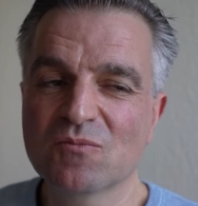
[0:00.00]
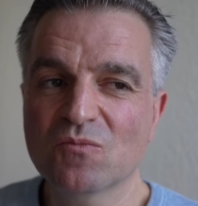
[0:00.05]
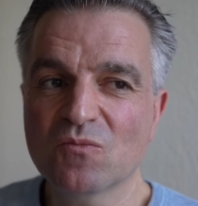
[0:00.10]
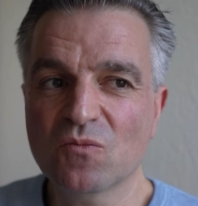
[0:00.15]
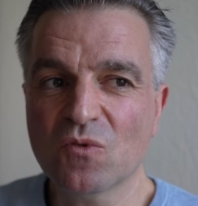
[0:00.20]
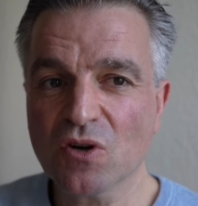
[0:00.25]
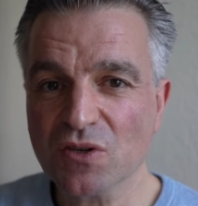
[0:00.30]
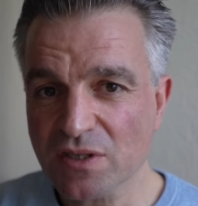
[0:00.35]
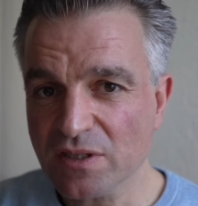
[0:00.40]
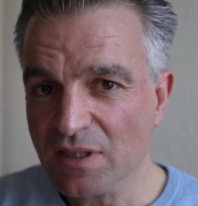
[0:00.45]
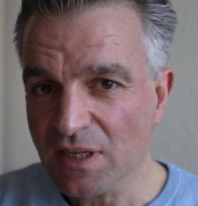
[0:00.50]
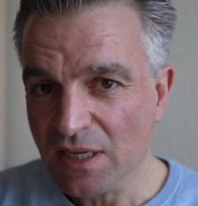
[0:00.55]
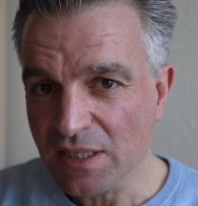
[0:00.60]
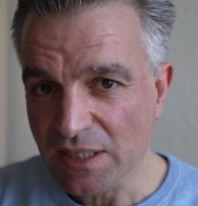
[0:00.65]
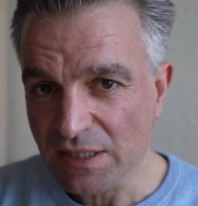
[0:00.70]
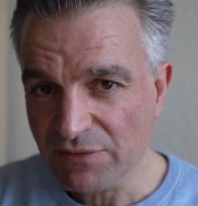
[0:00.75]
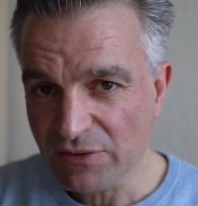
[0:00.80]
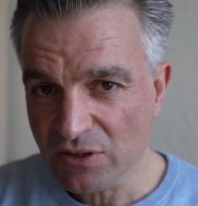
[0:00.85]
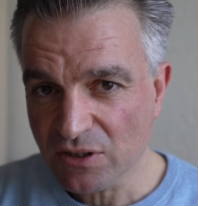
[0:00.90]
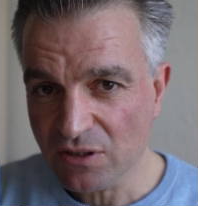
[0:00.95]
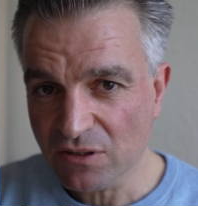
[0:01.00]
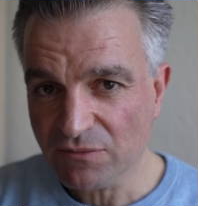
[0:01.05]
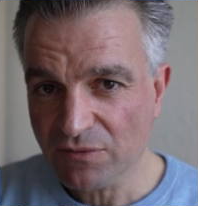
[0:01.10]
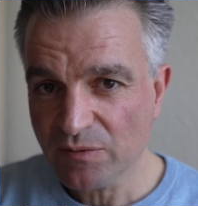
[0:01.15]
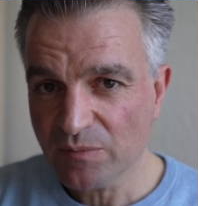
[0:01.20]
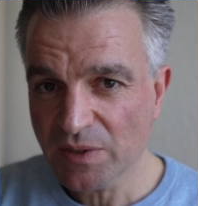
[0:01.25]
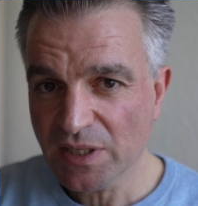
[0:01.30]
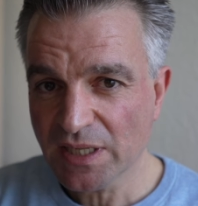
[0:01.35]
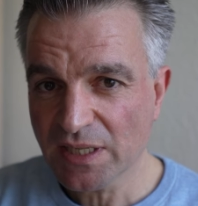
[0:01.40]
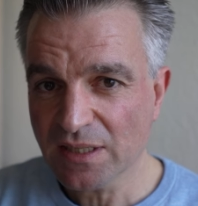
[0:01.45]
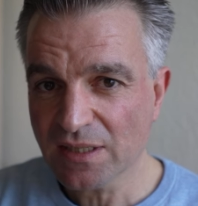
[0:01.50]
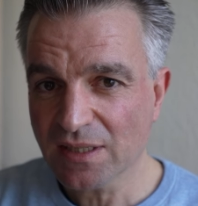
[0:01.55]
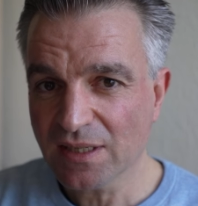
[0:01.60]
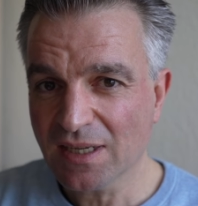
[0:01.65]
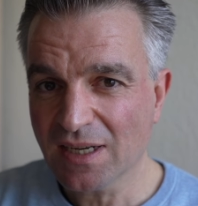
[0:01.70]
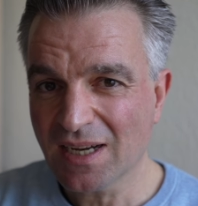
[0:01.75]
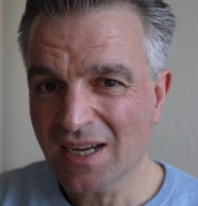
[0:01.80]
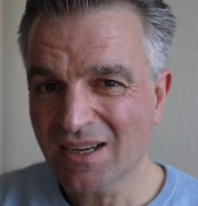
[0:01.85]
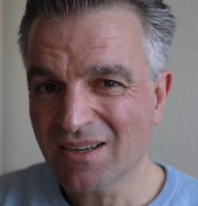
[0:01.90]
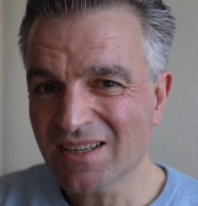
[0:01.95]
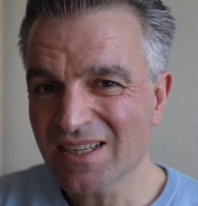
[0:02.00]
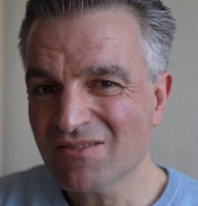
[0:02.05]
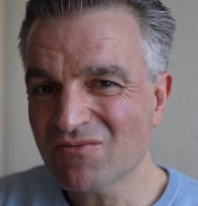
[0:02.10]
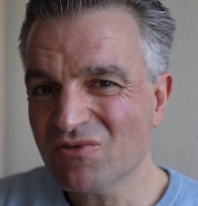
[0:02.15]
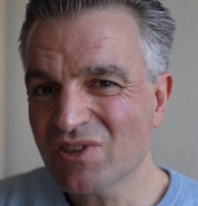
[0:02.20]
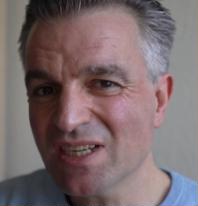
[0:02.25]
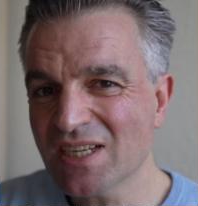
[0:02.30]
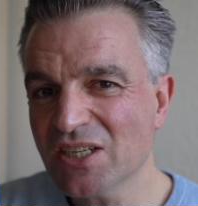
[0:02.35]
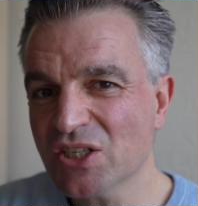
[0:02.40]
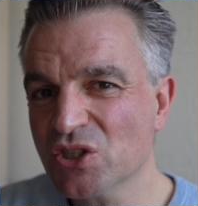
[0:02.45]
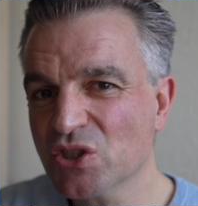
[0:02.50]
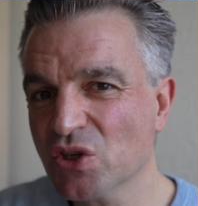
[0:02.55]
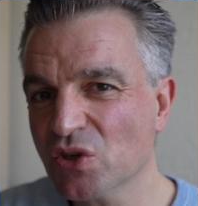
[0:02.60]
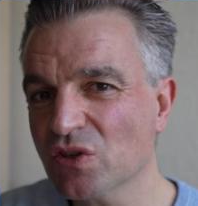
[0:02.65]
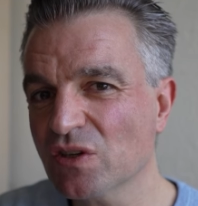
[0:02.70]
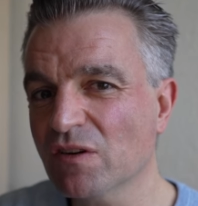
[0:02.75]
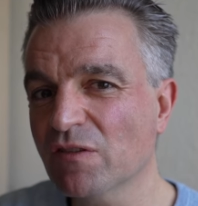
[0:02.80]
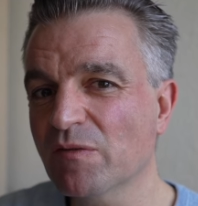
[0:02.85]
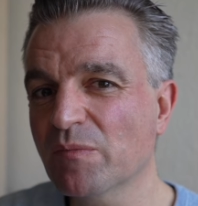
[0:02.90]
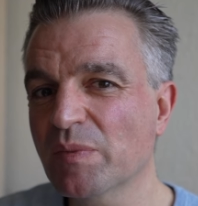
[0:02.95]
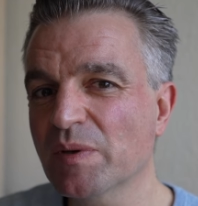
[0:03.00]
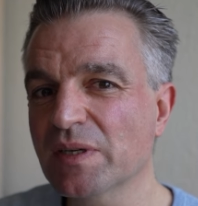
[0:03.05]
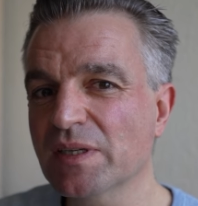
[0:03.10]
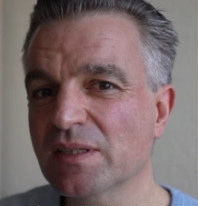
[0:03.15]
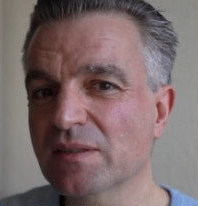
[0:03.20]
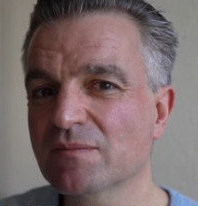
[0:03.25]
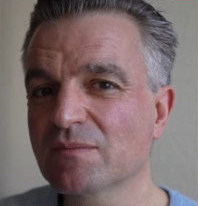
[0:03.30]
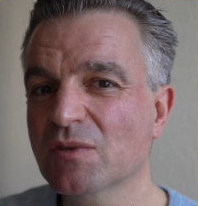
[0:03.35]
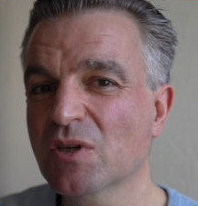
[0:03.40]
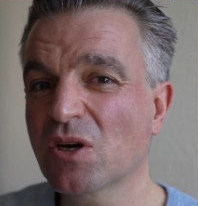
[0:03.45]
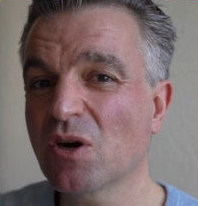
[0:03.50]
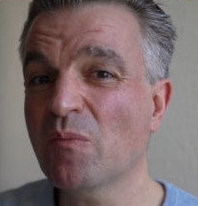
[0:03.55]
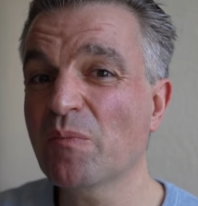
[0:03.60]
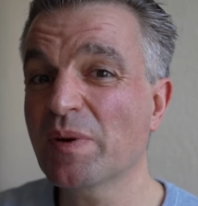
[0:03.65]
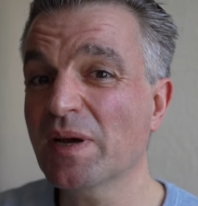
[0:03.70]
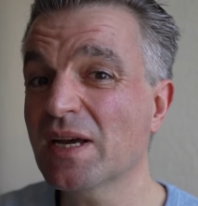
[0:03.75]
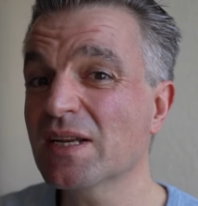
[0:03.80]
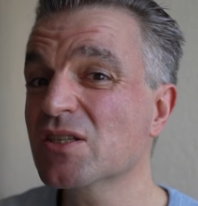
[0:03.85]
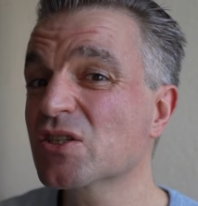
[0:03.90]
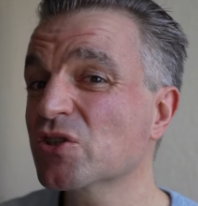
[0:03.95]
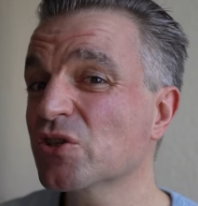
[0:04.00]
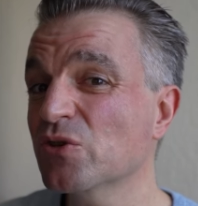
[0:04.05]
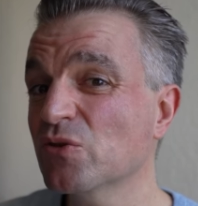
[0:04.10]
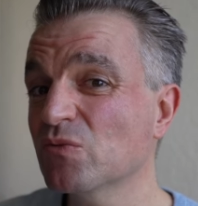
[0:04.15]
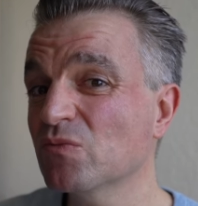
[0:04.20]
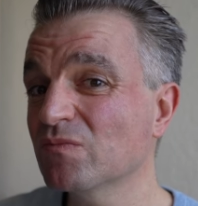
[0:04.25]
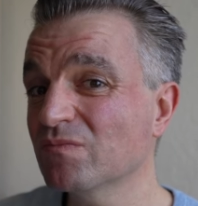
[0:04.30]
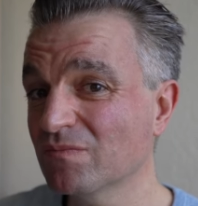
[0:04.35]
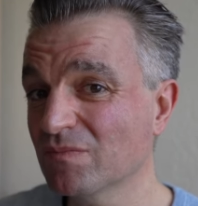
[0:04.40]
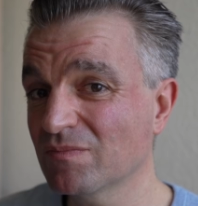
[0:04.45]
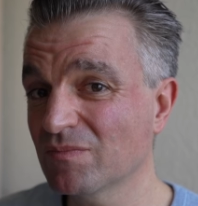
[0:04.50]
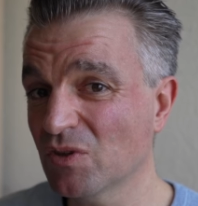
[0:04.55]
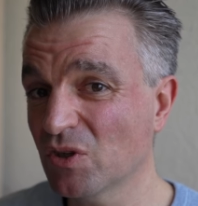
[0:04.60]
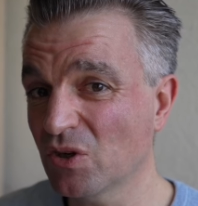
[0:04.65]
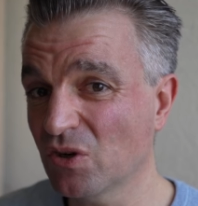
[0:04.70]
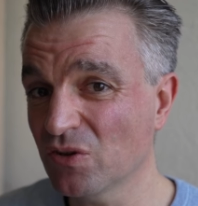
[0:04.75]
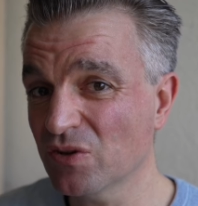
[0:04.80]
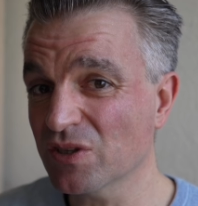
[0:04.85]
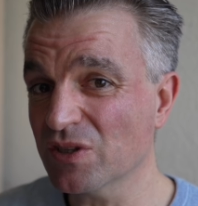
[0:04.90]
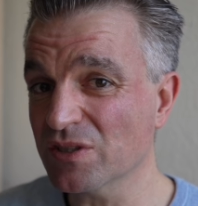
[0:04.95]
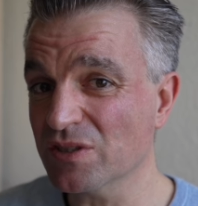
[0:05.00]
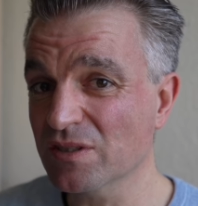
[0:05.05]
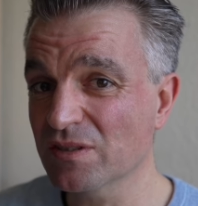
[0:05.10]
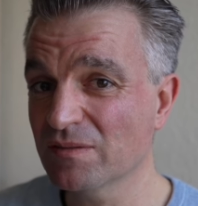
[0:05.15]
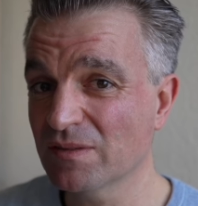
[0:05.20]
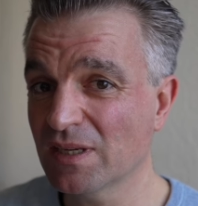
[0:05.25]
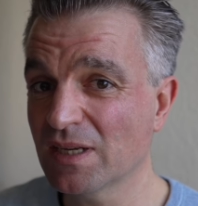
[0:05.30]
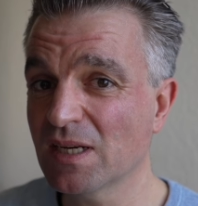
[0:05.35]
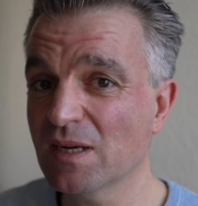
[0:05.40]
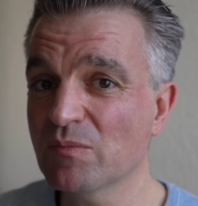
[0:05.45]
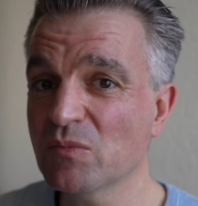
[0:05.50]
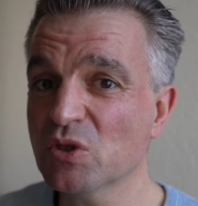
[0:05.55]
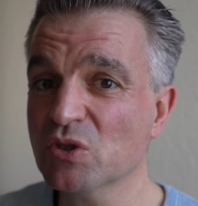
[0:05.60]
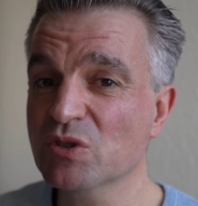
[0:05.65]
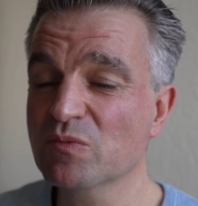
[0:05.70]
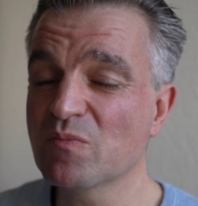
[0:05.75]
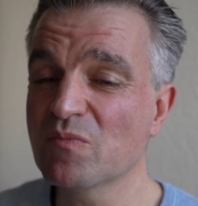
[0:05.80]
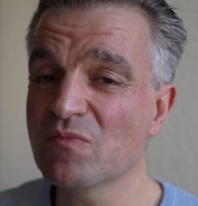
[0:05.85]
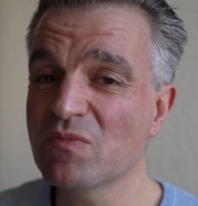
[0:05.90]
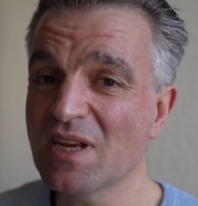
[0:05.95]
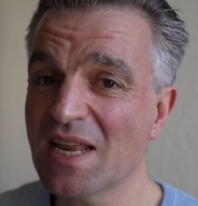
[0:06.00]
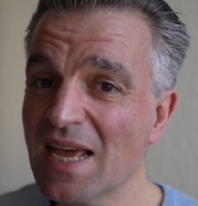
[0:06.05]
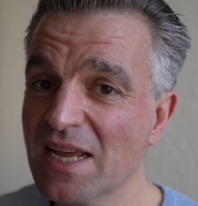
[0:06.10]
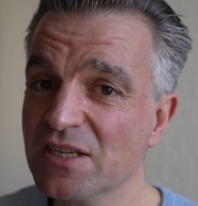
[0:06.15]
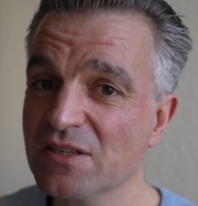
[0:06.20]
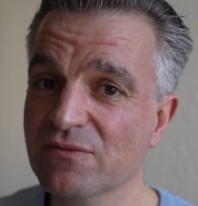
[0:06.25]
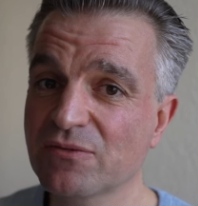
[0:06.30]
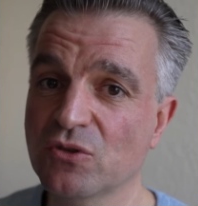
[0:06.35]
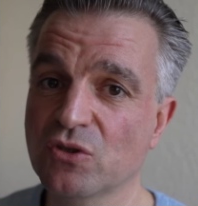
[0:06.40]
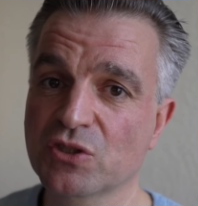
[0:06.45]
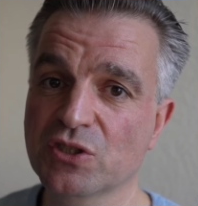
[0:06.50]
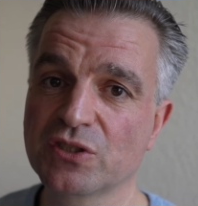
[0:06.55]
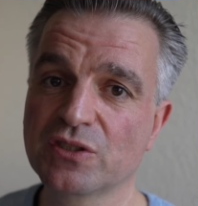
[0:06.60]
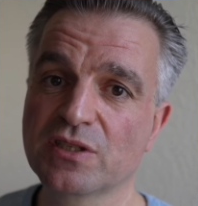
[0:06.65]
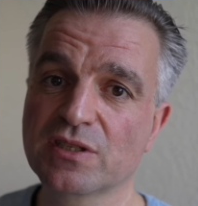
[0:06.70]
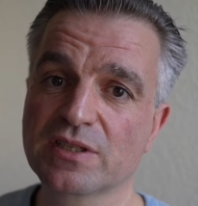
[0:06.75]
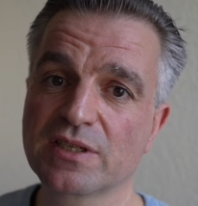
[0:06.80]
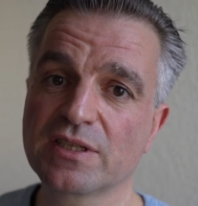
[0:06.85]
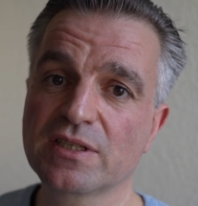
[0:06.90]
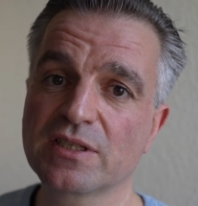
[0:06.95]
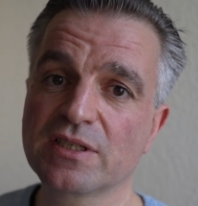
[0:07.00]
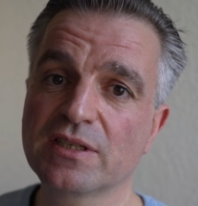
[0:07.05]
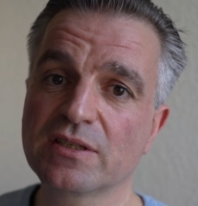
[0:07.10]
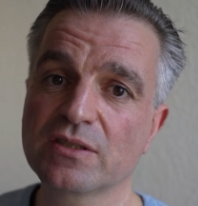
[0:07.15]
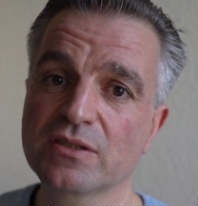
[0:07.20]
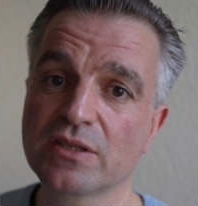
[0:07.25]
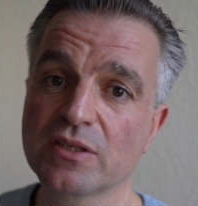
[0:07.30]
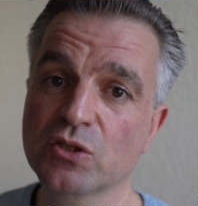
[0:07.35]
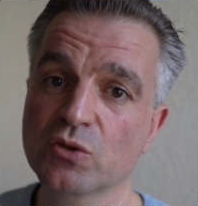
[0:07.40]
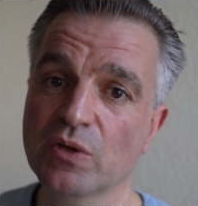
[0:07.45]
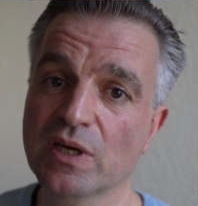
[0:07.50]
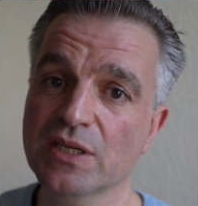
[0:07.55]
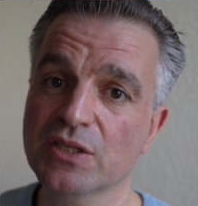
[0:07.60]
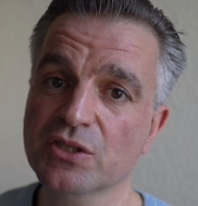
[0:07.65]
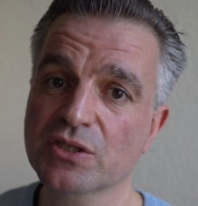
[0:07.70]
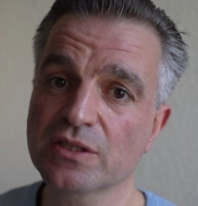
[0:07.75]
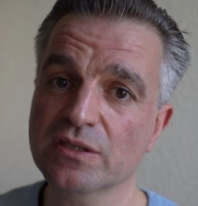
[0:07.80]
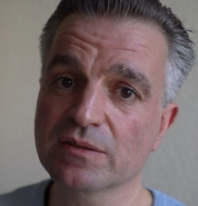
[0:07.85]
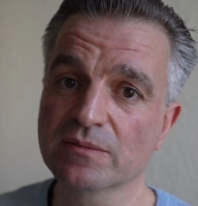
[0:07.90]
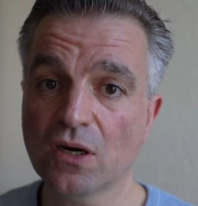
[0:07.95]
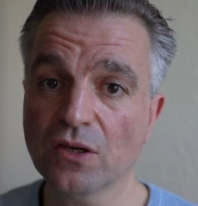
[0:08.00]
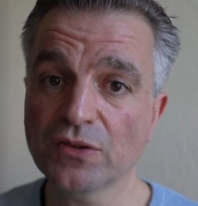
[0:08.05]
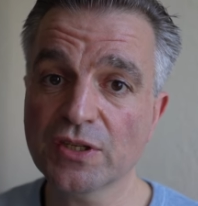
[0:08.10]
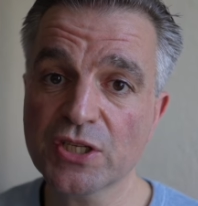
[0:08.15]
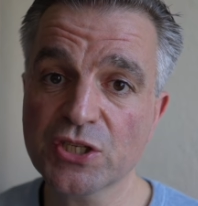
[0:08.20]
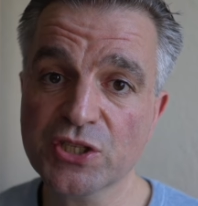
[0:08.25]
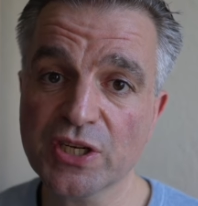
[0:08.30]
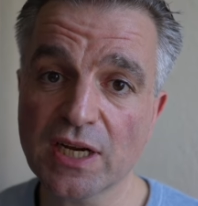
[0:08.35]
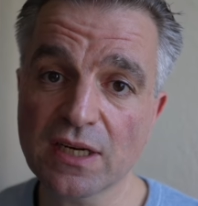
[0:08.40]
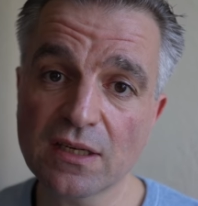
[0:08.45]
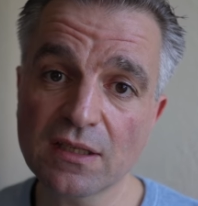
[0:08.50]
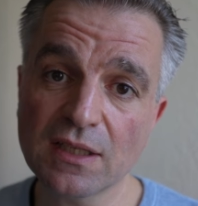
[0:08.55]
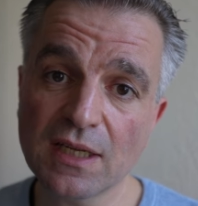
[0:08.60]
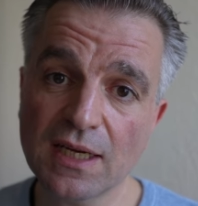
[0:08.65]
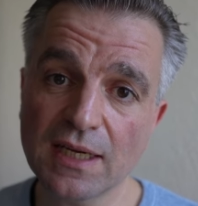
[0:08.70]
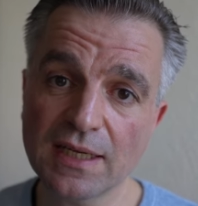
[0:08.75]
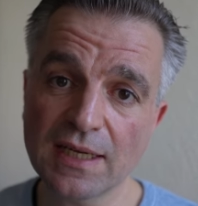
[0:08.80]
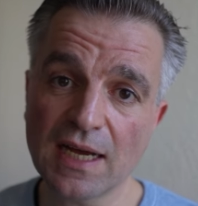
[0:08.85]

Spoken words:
wasn't that difficult for me, and it really shouldn't have been compared to others in a much less fortunate situation. On this channel, I